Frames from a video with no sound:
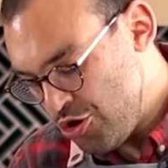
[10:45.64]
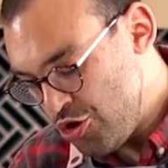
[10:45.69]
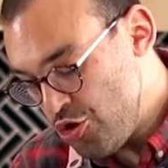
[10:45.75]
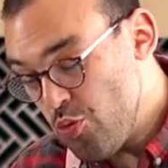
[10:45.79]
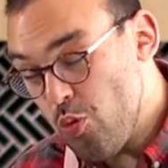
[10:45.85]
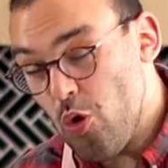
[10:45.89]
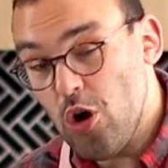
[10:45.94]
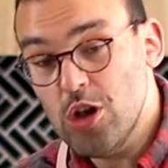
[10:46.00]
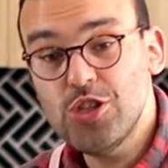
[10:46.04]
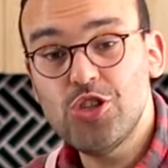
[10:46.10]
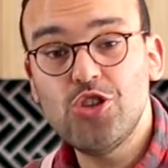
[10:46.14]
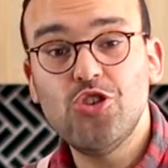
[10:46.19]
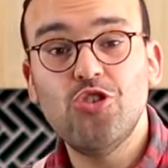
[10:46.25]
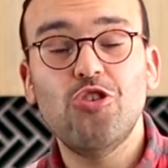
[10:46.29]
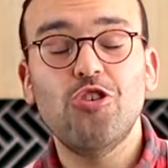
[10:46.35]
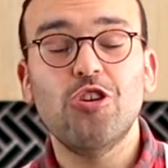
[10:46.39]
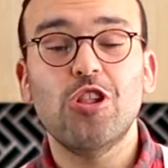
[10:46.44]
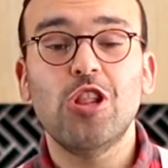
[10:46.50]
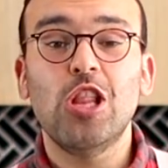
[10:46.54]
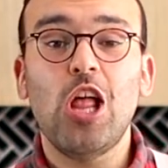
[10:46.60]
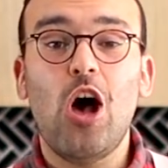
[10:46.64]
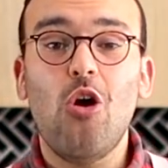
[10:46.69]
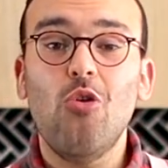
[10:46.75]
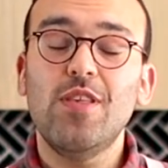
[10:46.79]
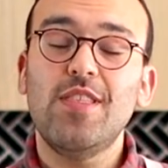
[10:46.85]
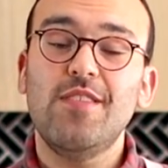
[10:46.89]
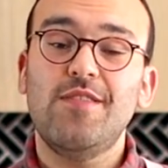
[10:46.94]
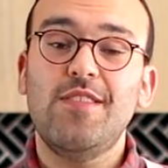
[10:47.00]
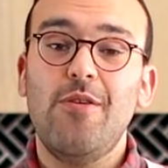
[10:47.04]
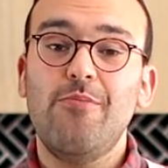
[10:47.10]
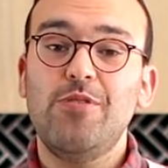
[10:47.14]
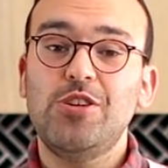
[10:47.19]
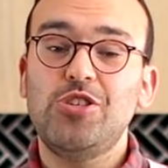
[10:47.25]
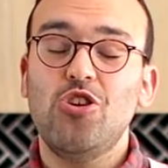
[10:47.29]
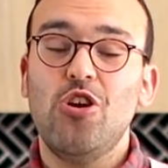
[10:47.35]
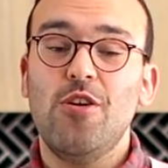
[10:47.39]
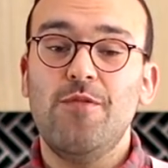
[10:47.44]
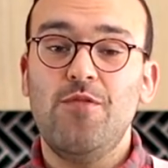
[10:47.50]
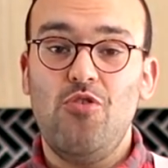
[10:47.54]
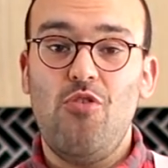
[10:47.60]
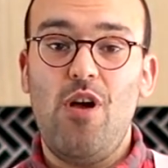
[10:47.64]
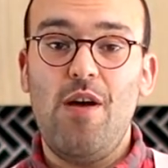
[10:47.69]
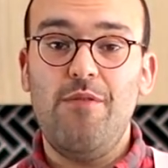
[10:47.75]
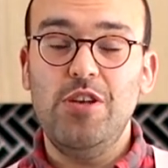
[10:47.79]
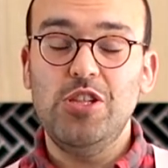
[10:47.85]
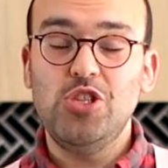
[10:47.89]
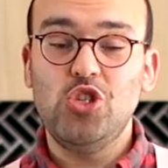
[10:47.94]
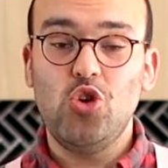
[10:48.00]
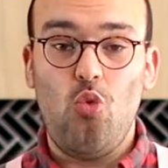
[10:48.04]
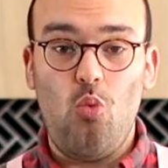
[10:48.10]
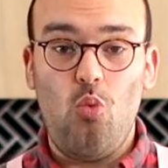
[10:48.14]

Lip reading: You want to lower the temperature of your oven to